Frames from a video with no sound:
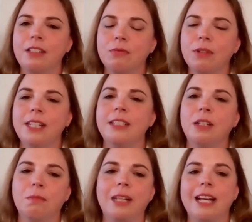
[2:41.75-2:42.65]
raising
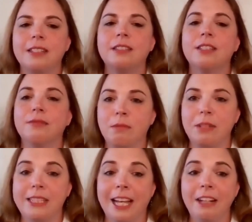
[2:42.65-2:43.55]
up Lazarus from
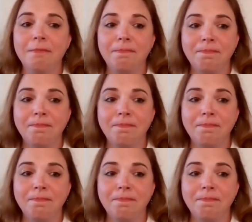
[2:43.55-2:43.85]
the dead,